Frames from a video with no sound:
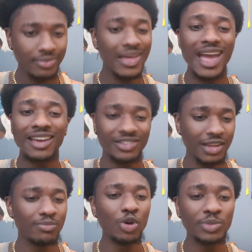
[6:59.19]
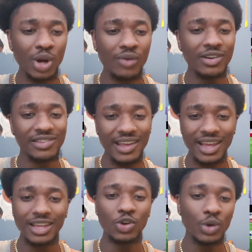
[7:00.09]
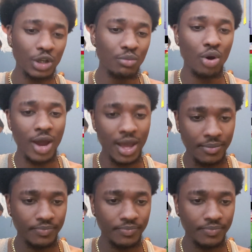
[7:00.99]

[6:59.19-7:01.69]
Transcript: Nasty. Booped it over his head. You a little boy.